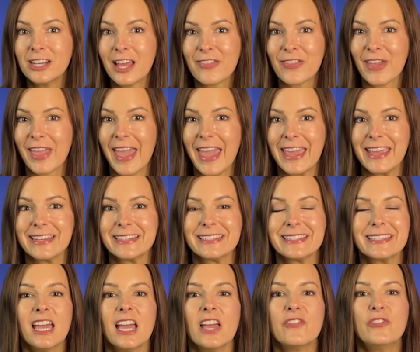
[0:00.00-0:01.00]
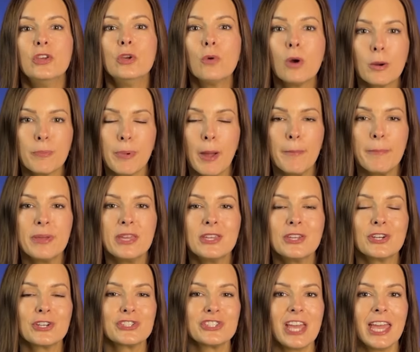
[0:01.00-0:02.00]
not the case. If you are pumping
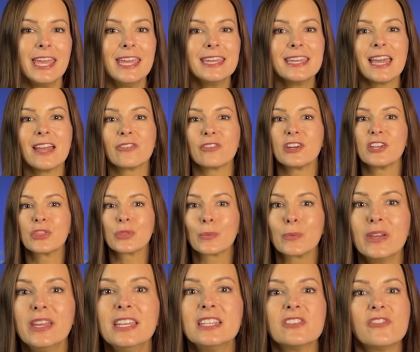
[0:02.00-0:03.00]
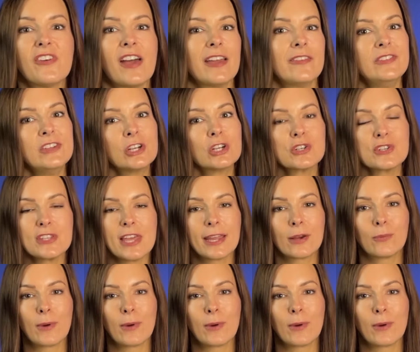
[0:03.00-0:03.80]
your tank every three to five years like